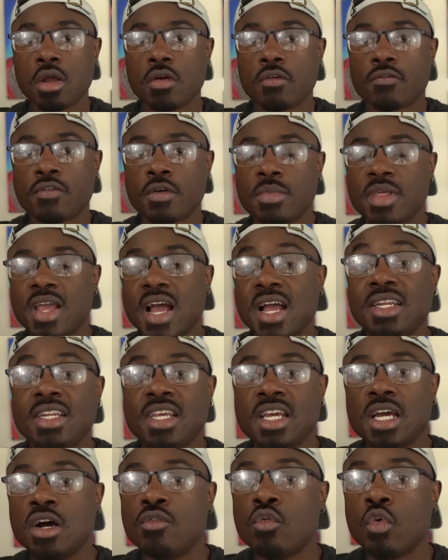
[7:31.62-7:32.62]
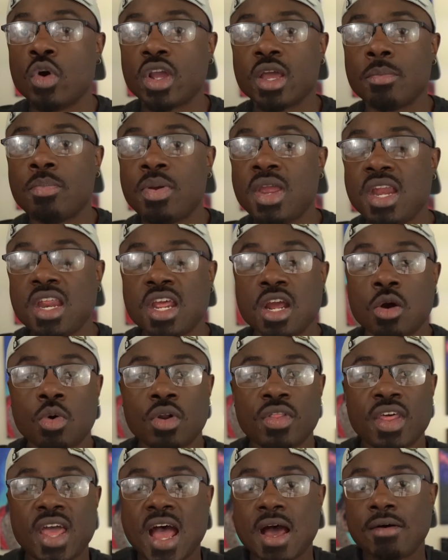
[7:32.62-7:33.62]
from the idea of Wikipedia where
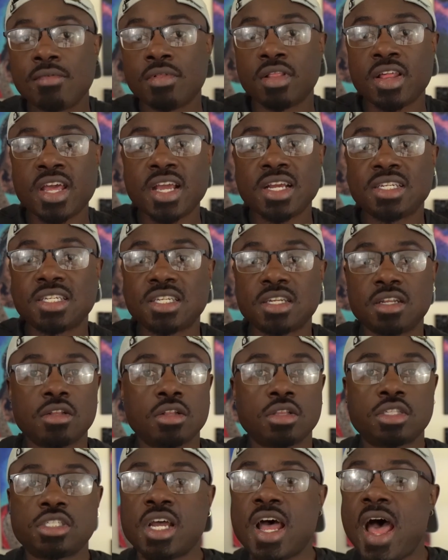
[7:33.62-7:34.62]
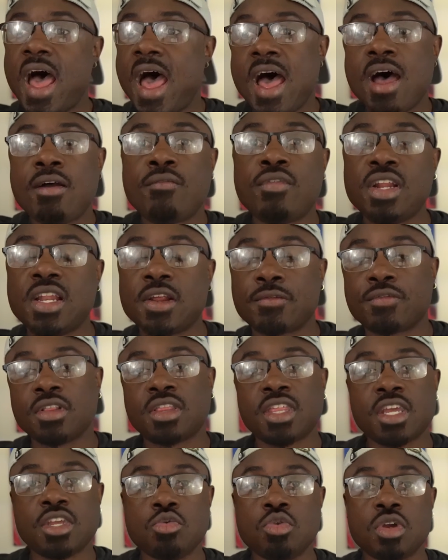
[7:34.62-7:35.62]
they have links to every different
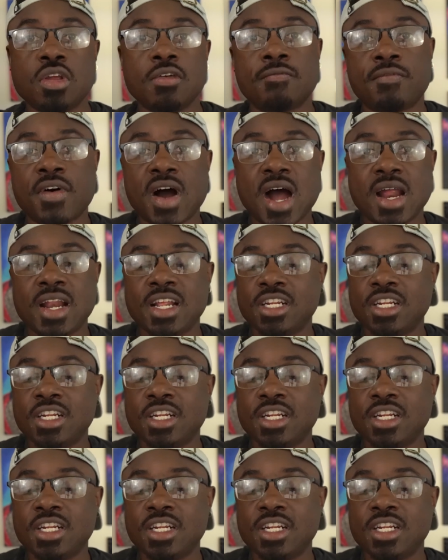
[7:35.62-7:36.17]
thing you can find.